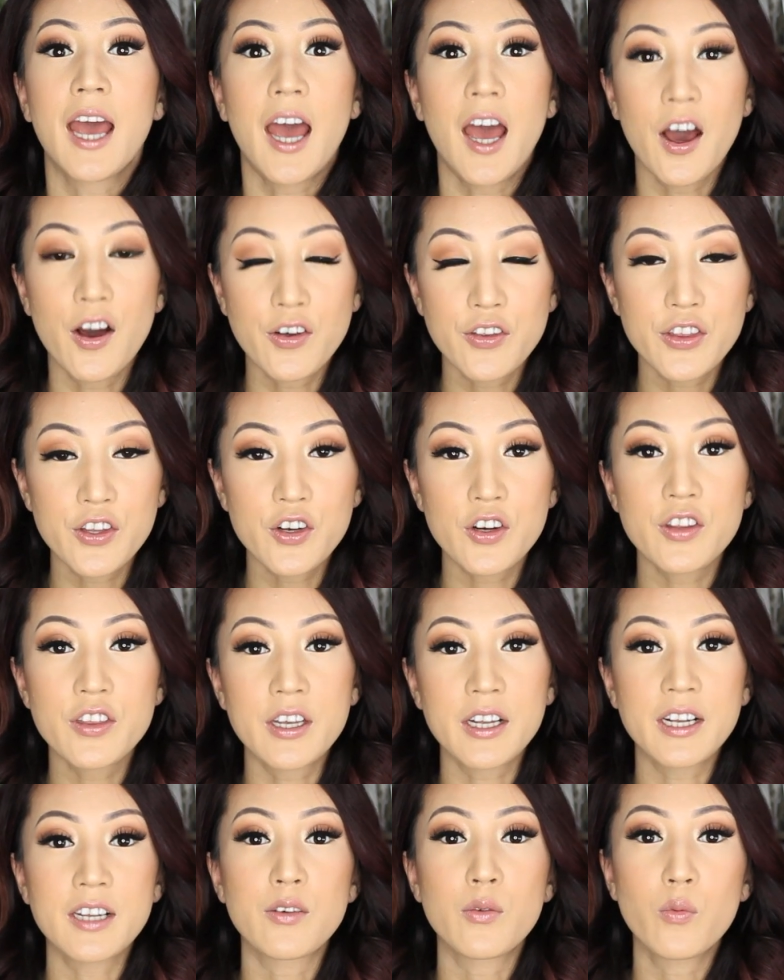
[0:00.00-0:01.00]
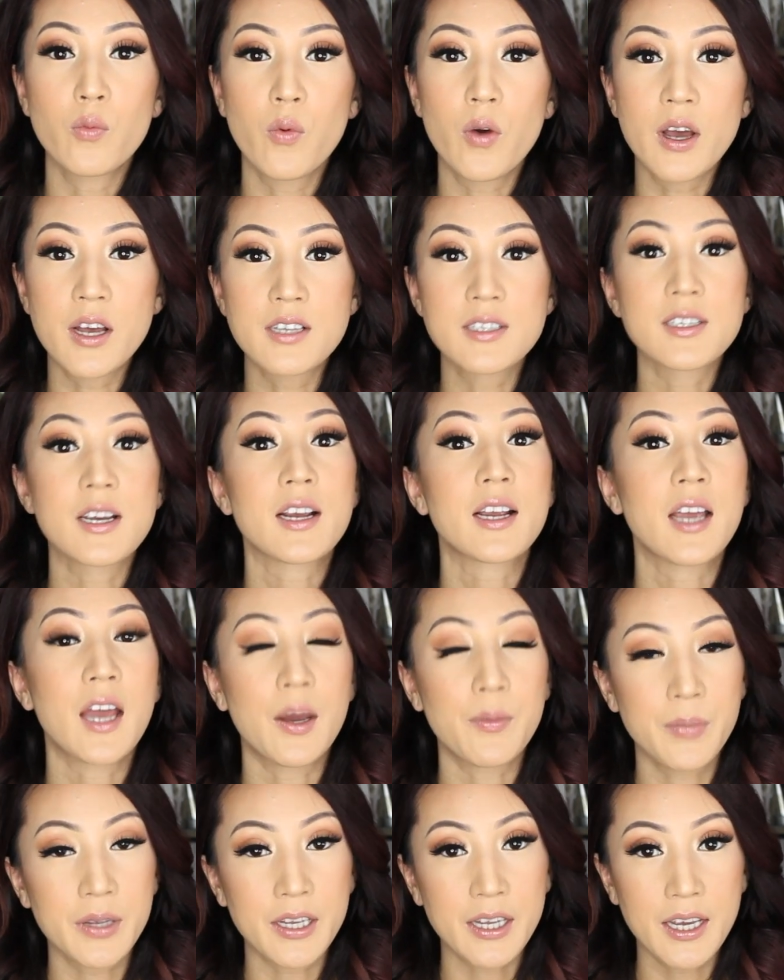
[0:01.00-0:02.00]
healthier than it was
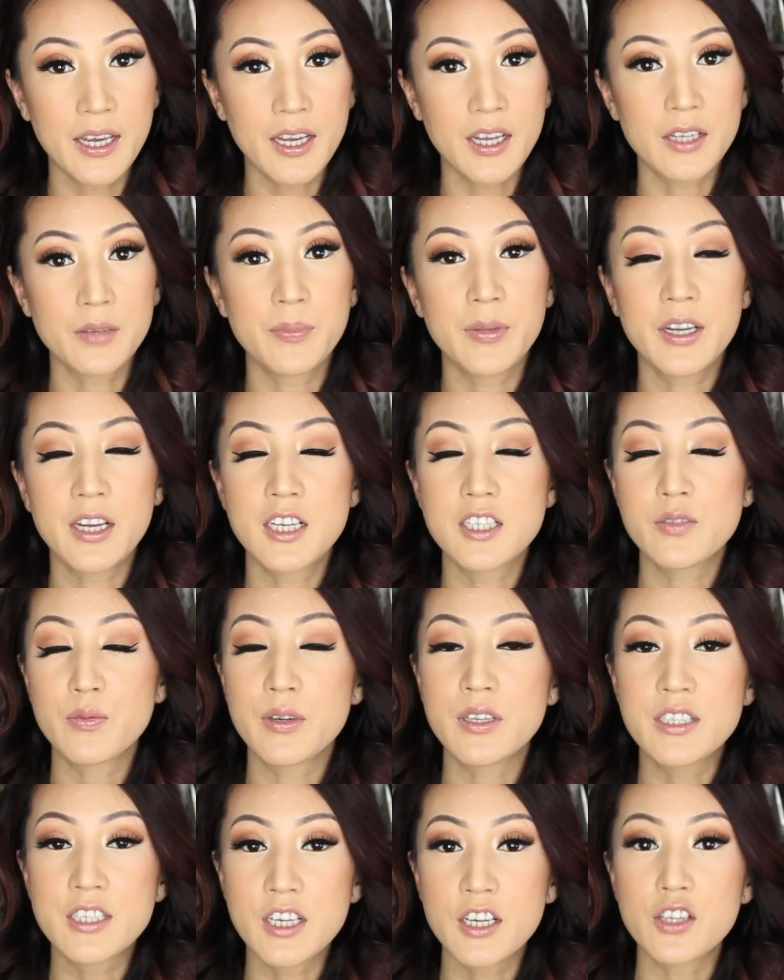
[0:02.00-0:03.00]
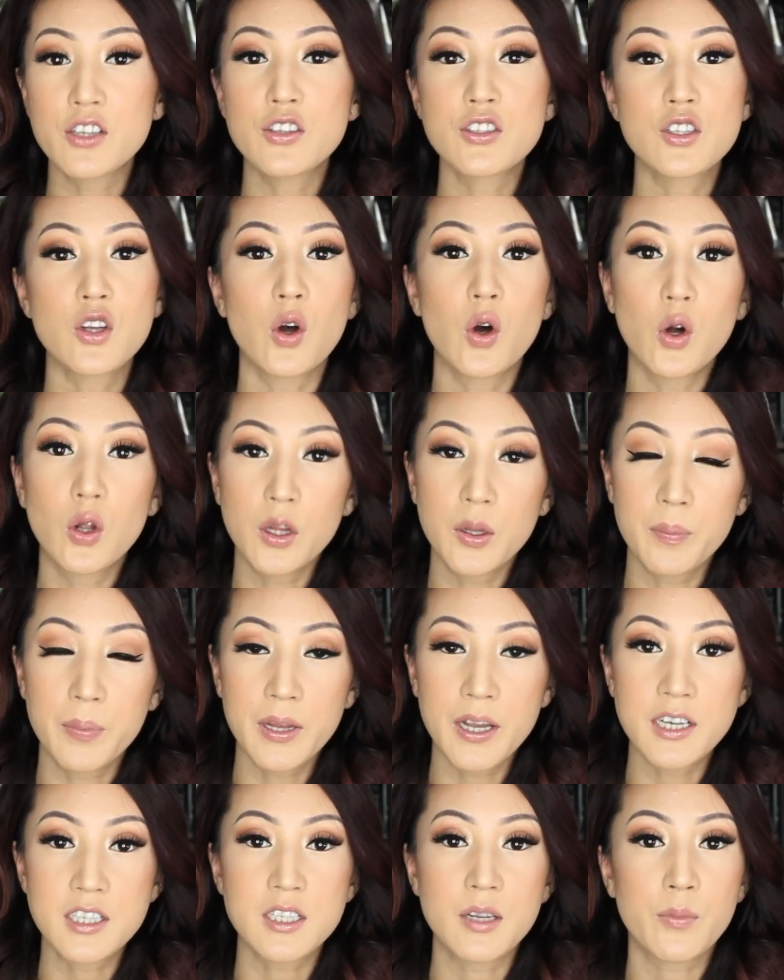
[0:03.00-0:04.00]
coming in, because we did use the
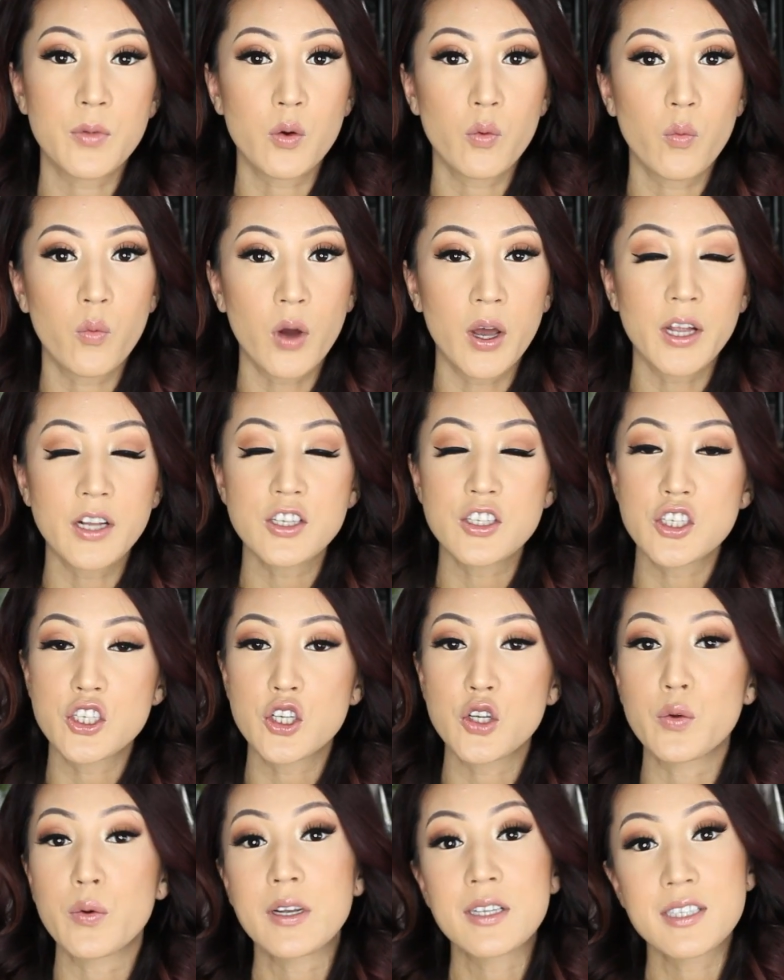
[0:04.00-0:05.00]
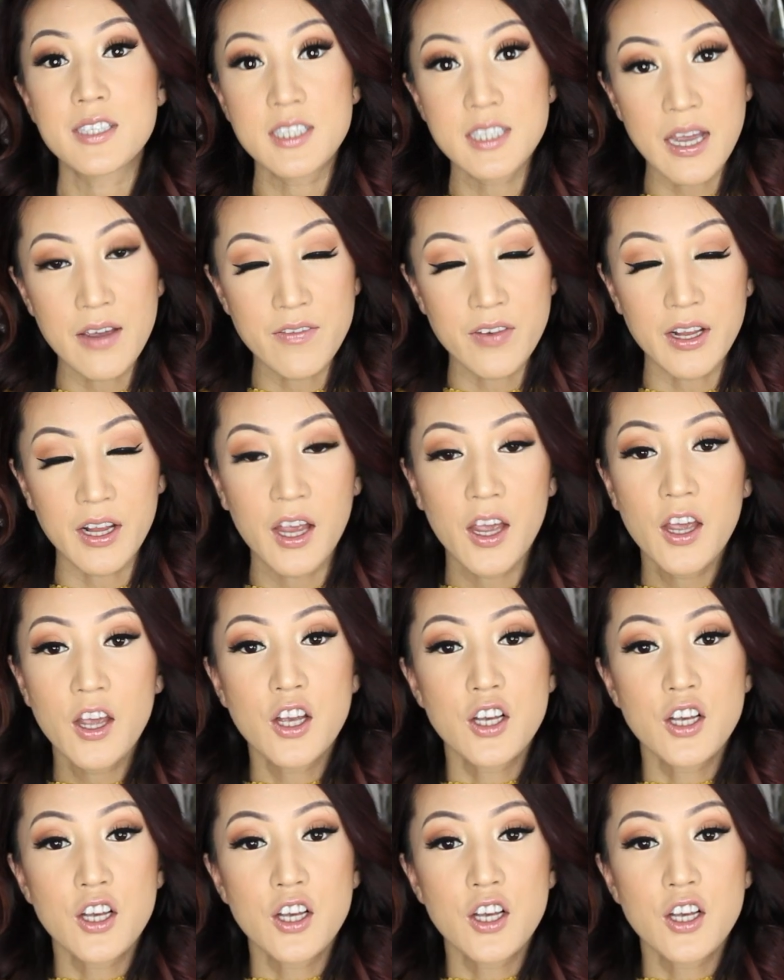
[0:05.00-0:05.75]
Olaplex number 1, 2, and 7.